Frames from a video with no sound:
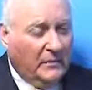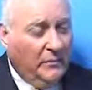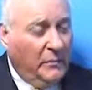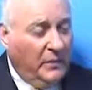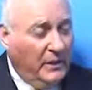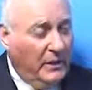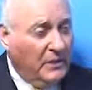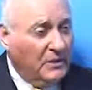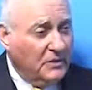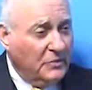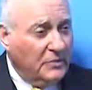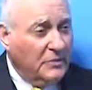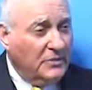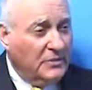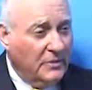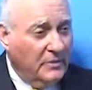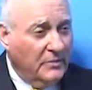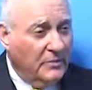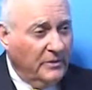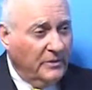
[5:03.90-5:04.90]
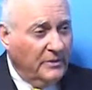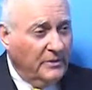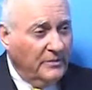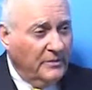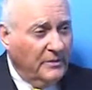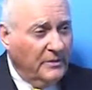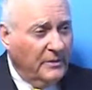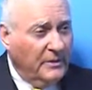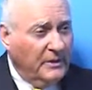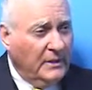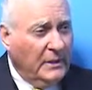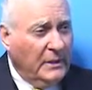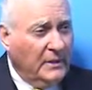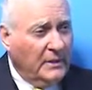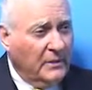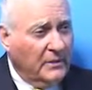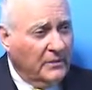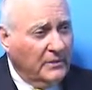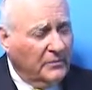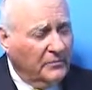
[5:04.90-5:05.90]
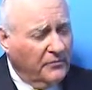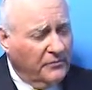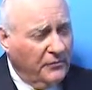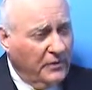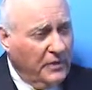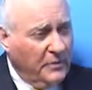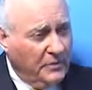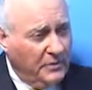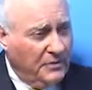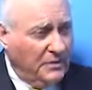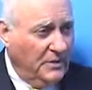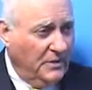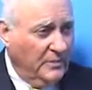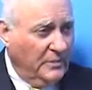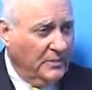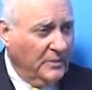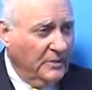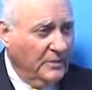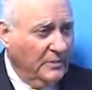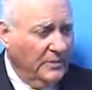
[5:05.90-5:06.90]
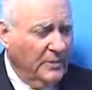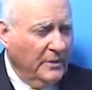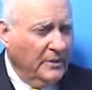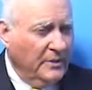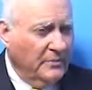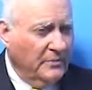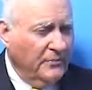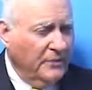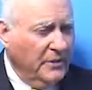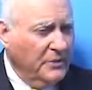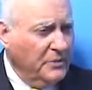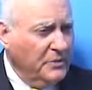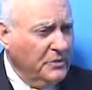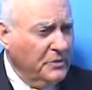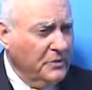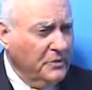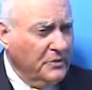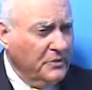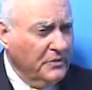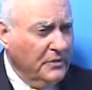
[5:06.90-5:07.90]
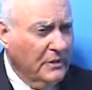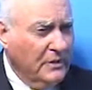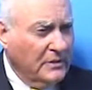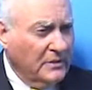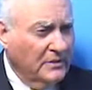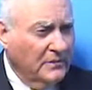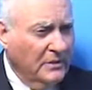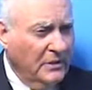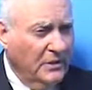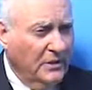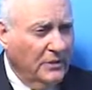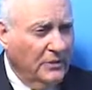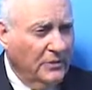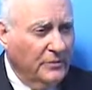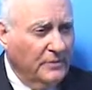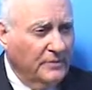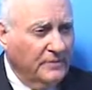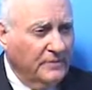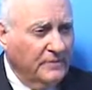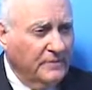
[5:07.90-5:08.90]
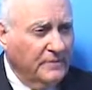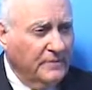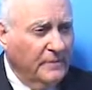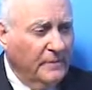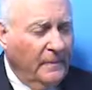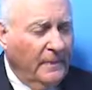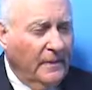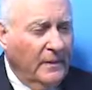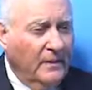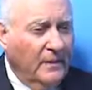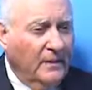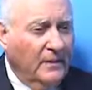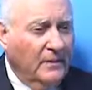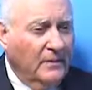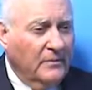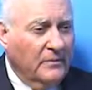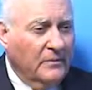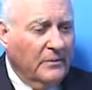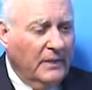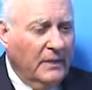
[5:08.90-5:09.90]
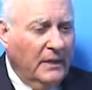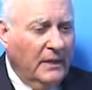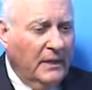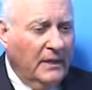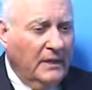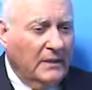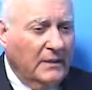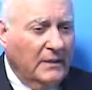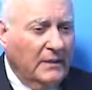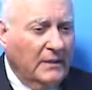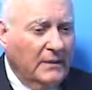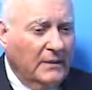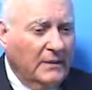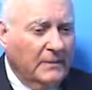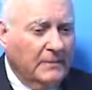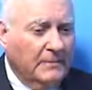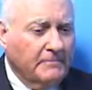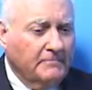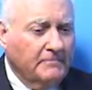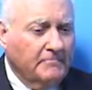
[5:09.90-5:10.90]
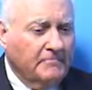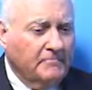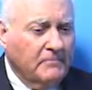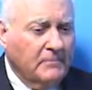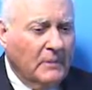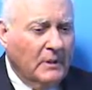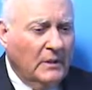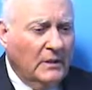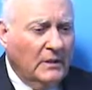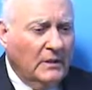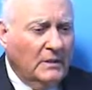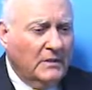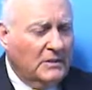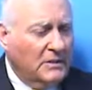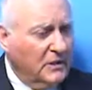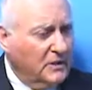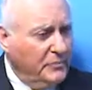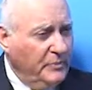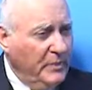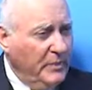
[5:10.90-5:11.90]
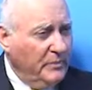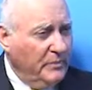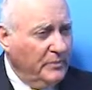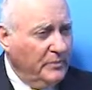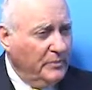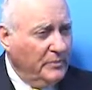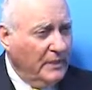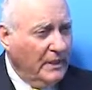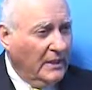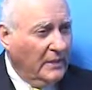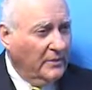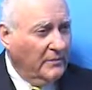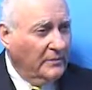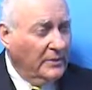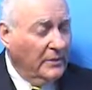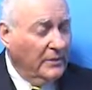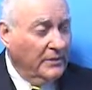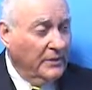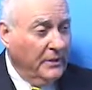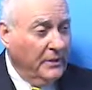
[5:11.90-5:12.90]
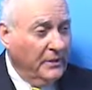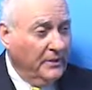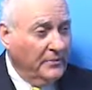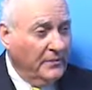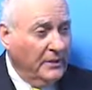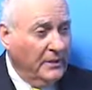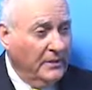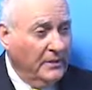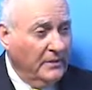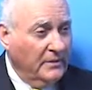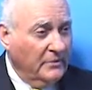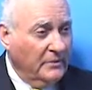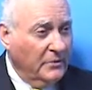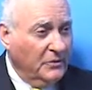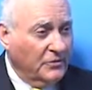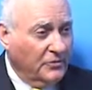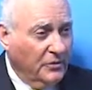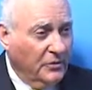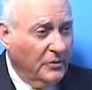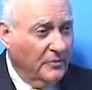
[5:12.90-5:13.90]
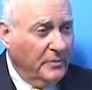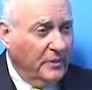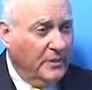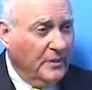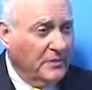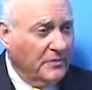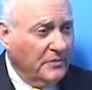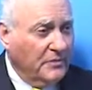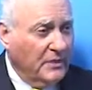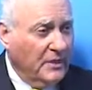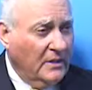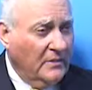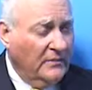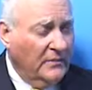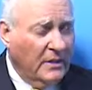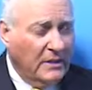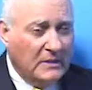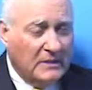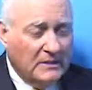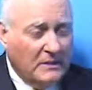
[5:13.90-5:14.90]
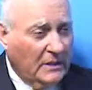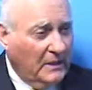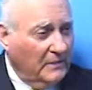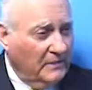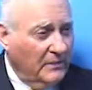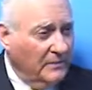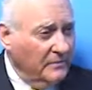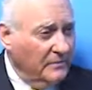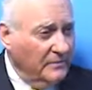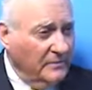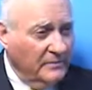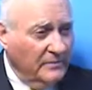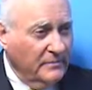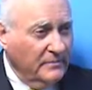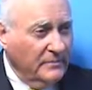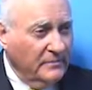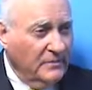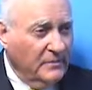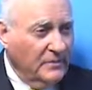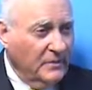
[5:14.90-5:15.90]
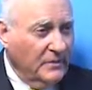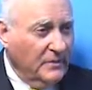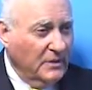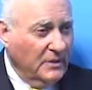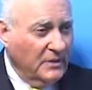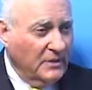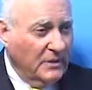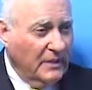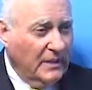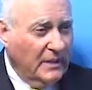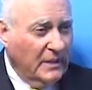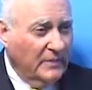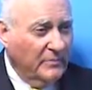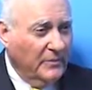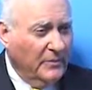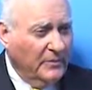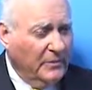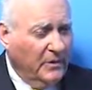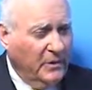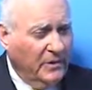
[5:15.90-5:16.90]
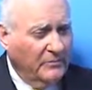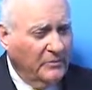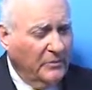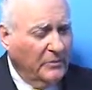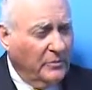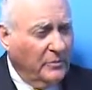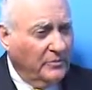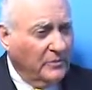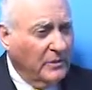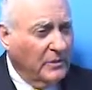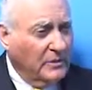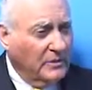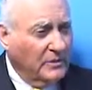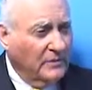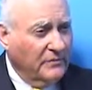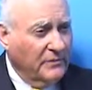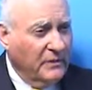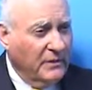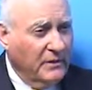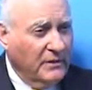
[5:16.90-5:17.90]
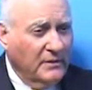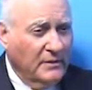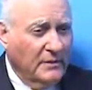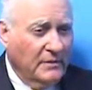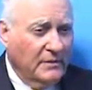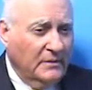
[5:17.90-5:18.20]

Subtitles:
complaints were similar, and the frequency was similar, and the frequency was relatively low. We had 6 people out of 183 withdraw because of side effects. None of them the same, and all of them were relatively